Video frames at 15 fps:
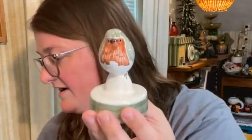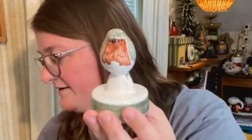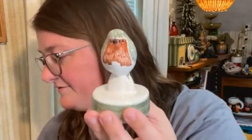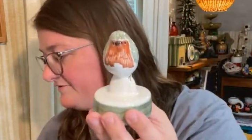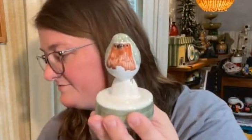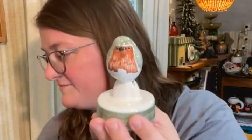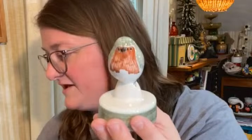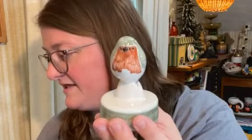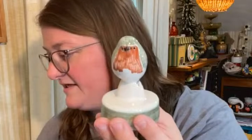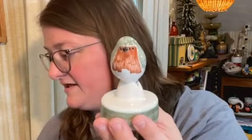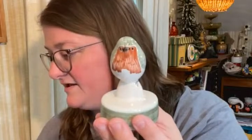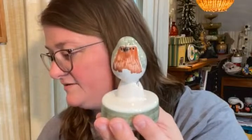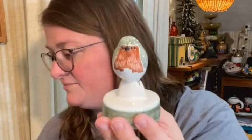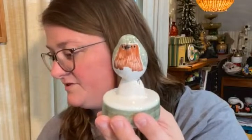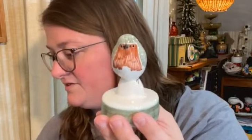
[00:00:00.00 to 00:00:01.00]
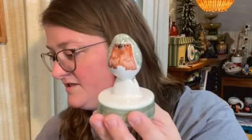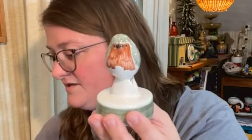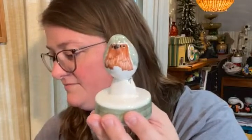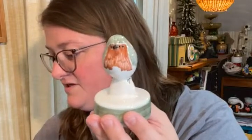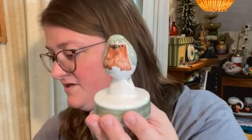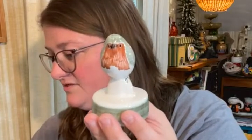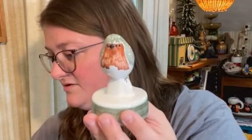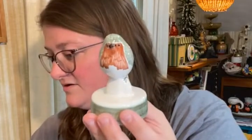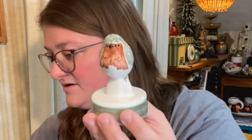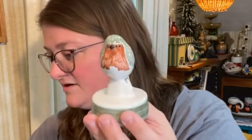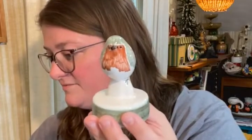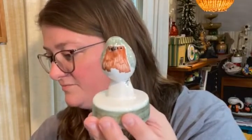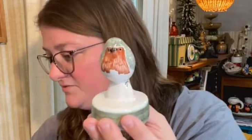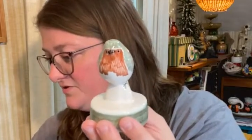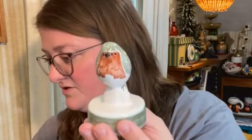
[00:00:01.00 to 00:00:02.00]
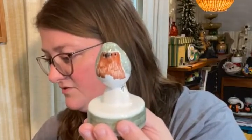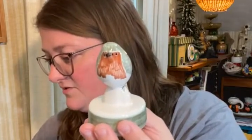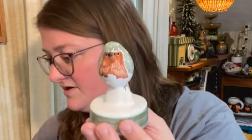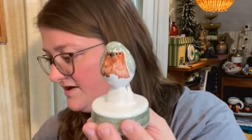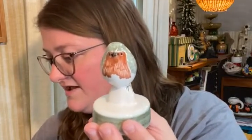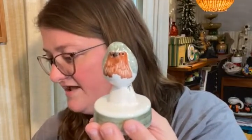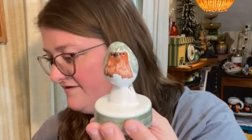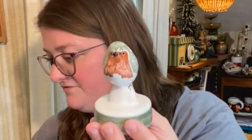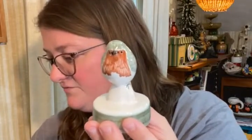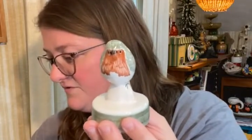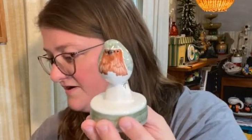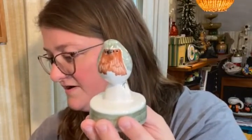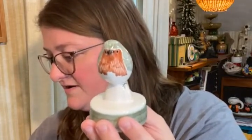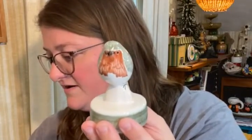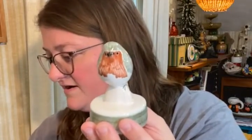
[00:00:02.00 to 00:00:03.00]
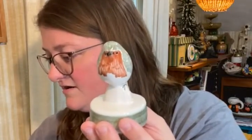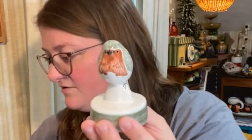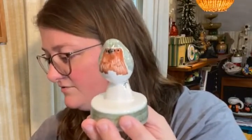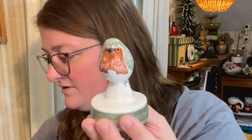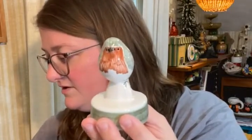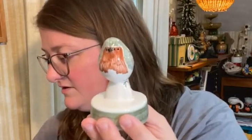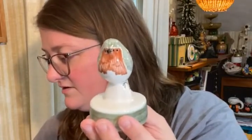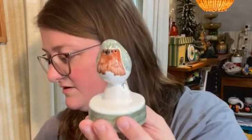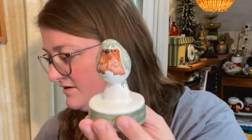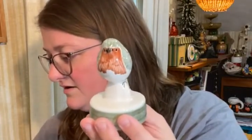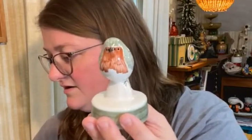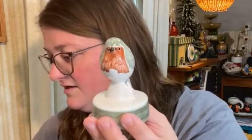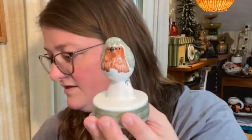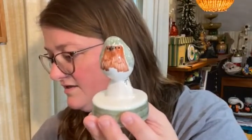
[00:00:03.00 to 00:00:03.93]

out of my head, but let me look it up really quick. I have it written down here.